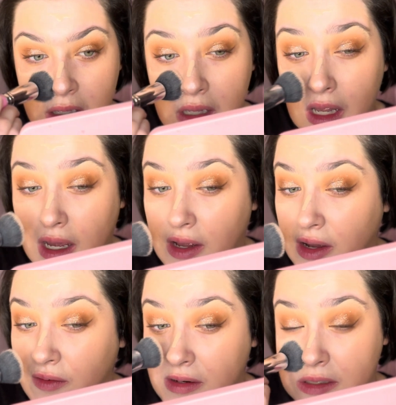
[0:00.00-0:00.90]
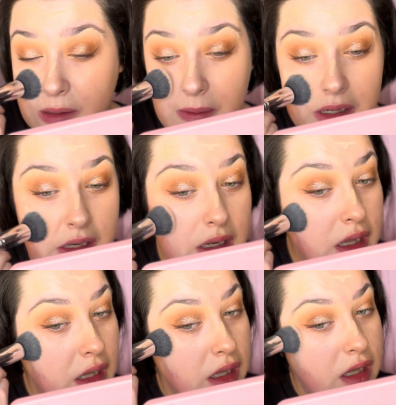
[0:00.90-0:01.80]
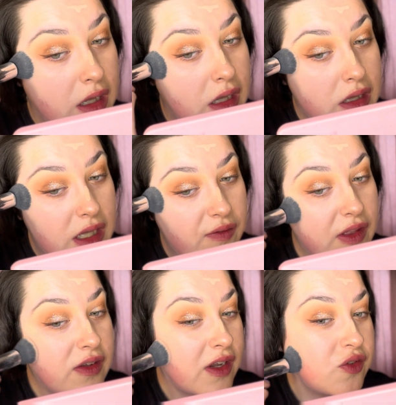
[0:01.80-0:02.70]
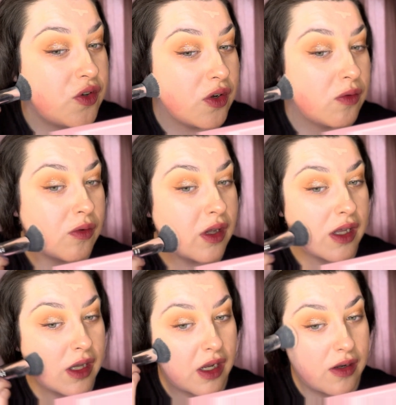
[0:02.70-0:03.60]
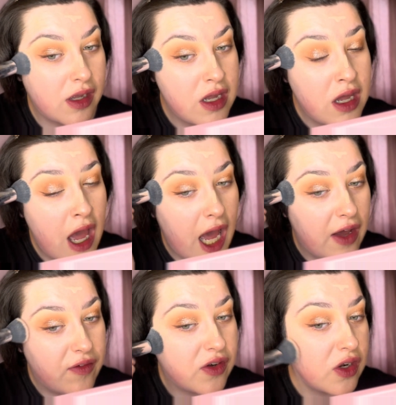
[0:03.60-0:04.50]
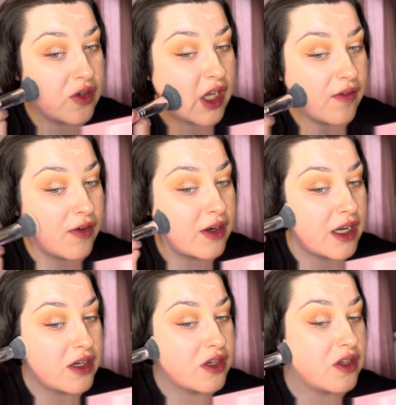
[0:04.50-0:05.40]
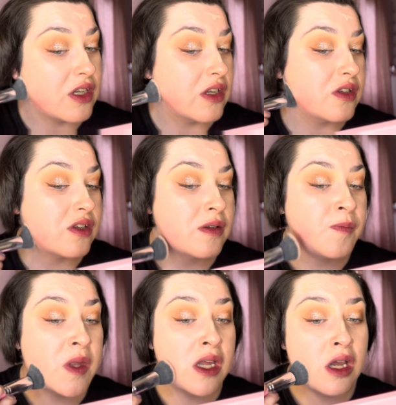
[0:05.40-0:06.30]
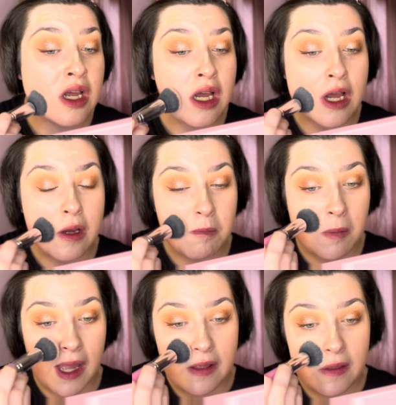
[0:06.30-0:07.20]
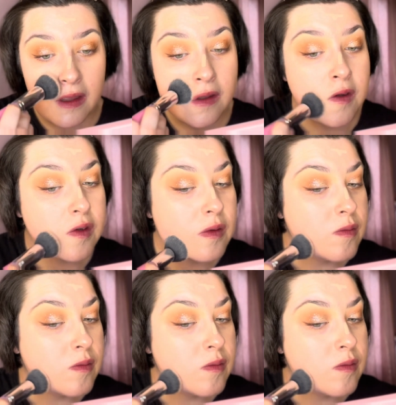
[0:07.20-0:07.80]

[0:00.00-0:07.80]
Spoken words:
yeah, I have actually been loving this. As you know, I like haven't touched that foundation since getting this.